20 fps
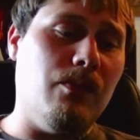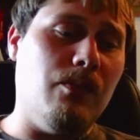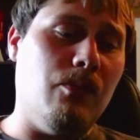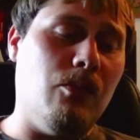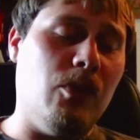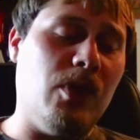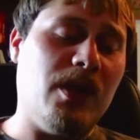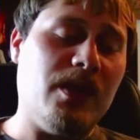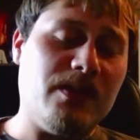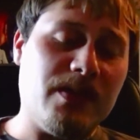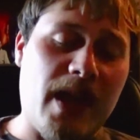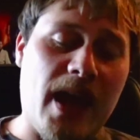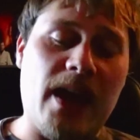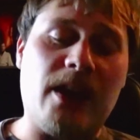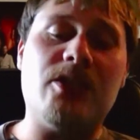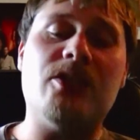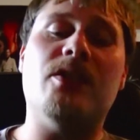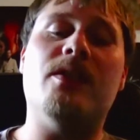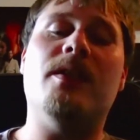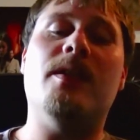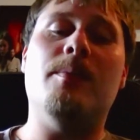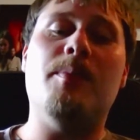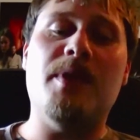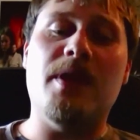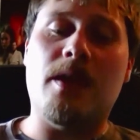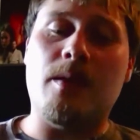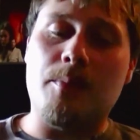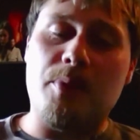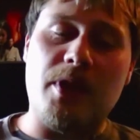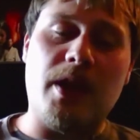what is actually
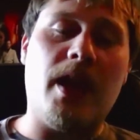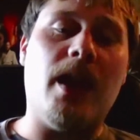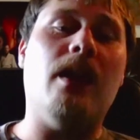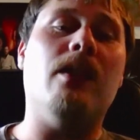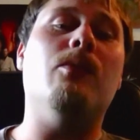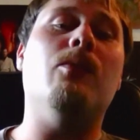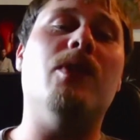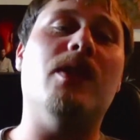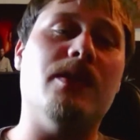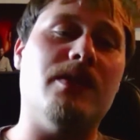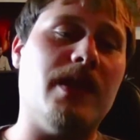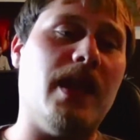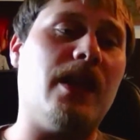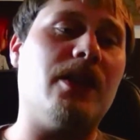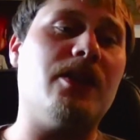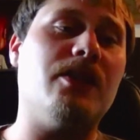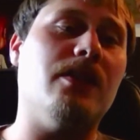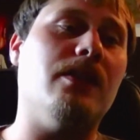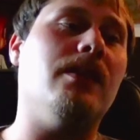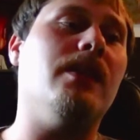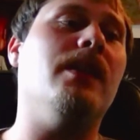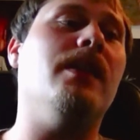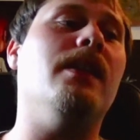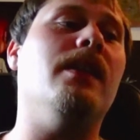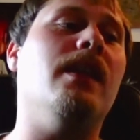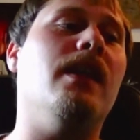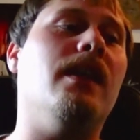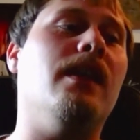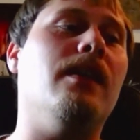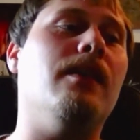being planned what is
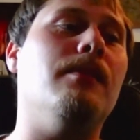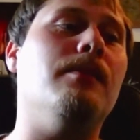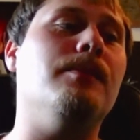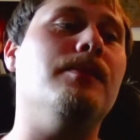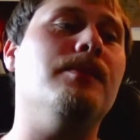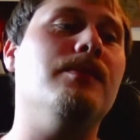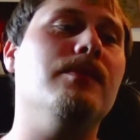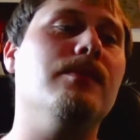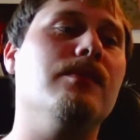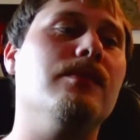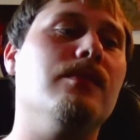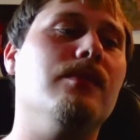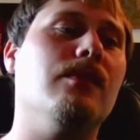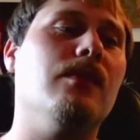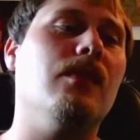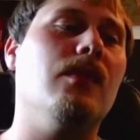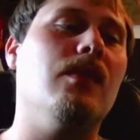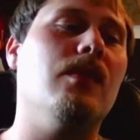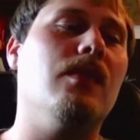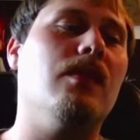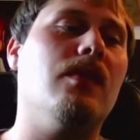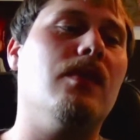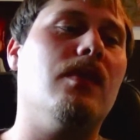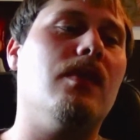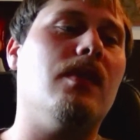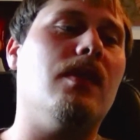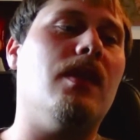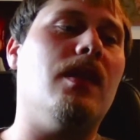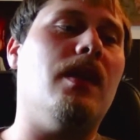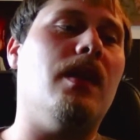actually um,
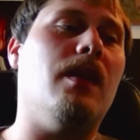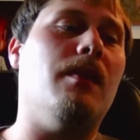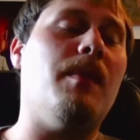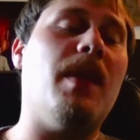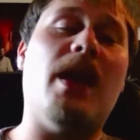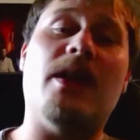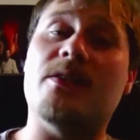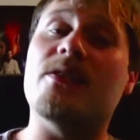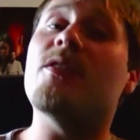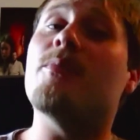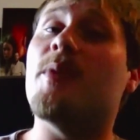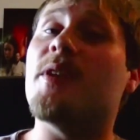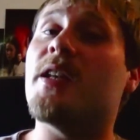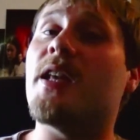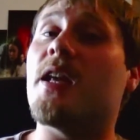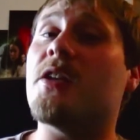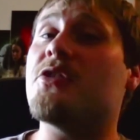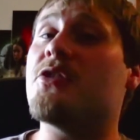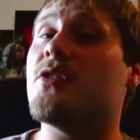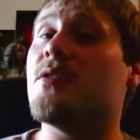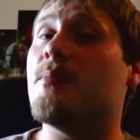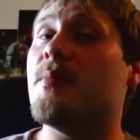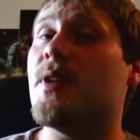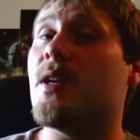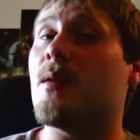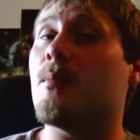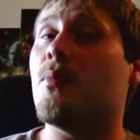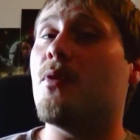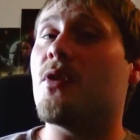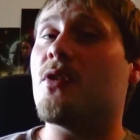um, has some attention
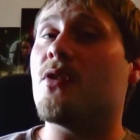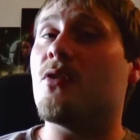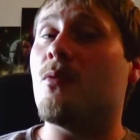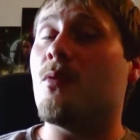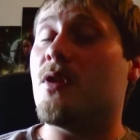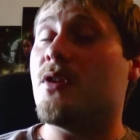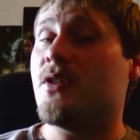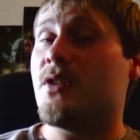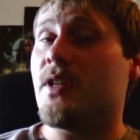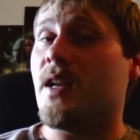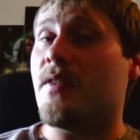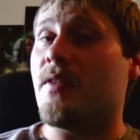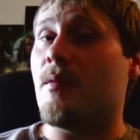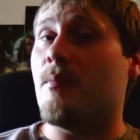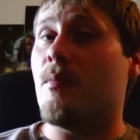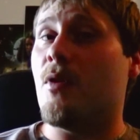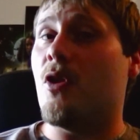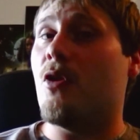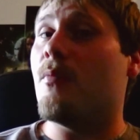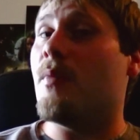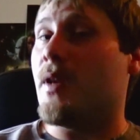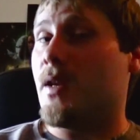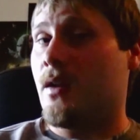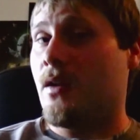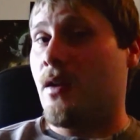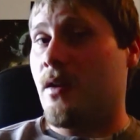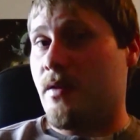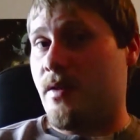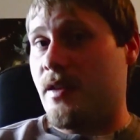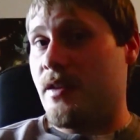being put towards it at the moment
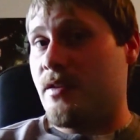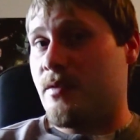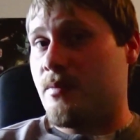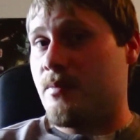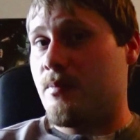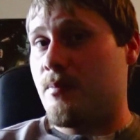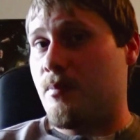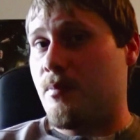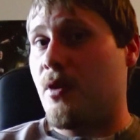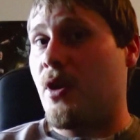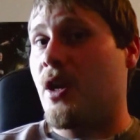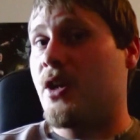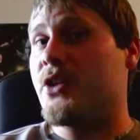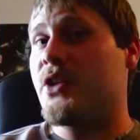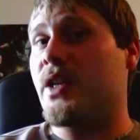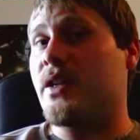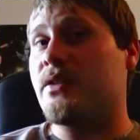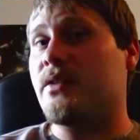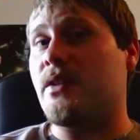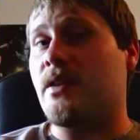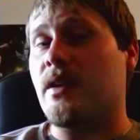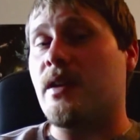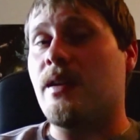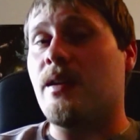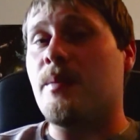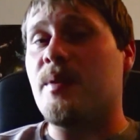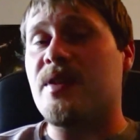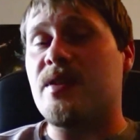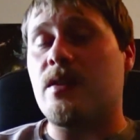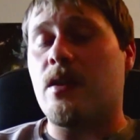are these projects that are
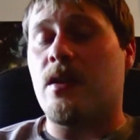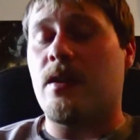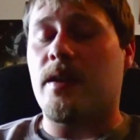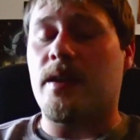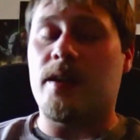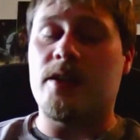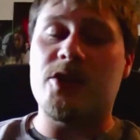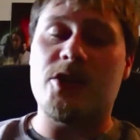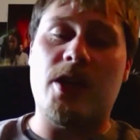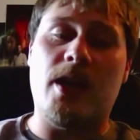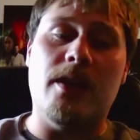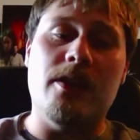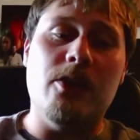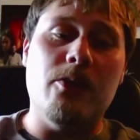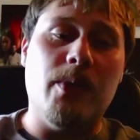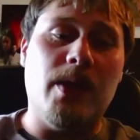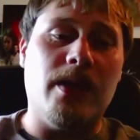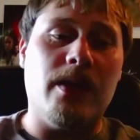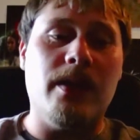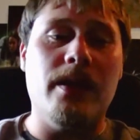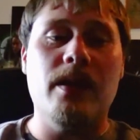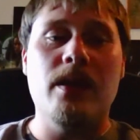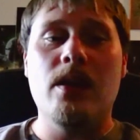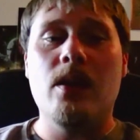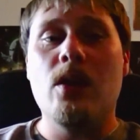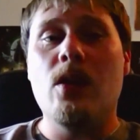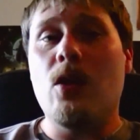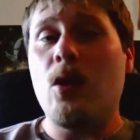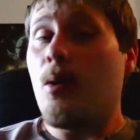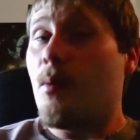going to be starting in January.
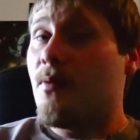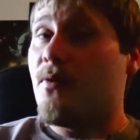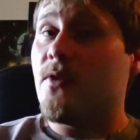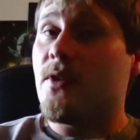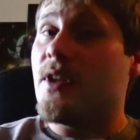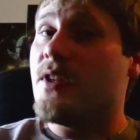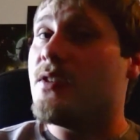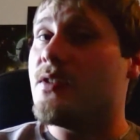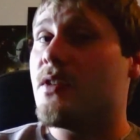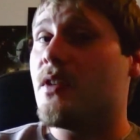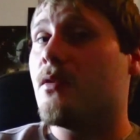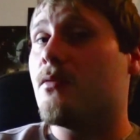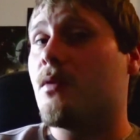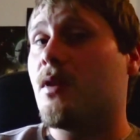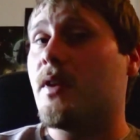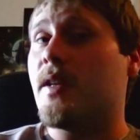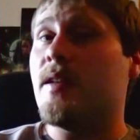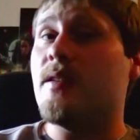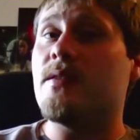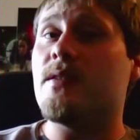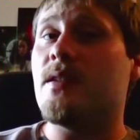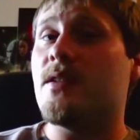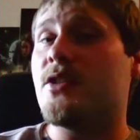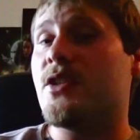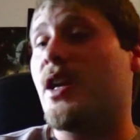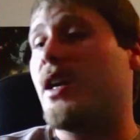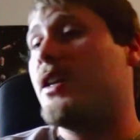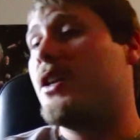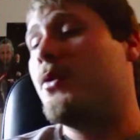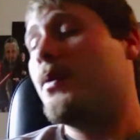Hopefully still released in
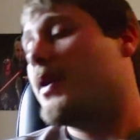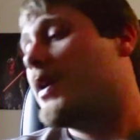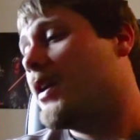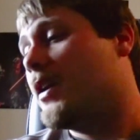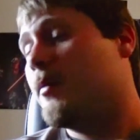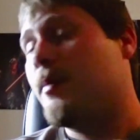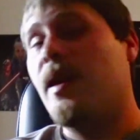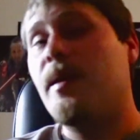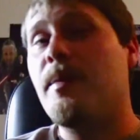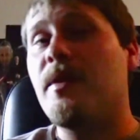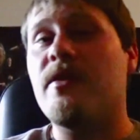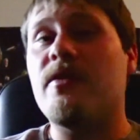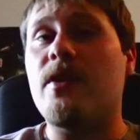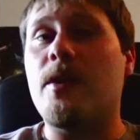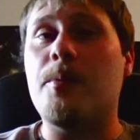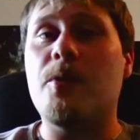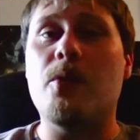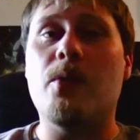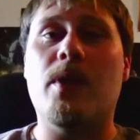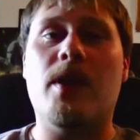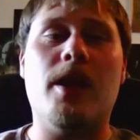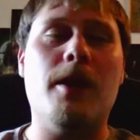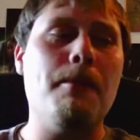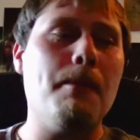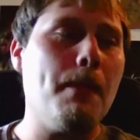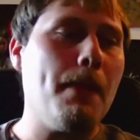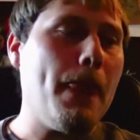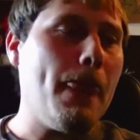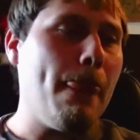January or maybe February,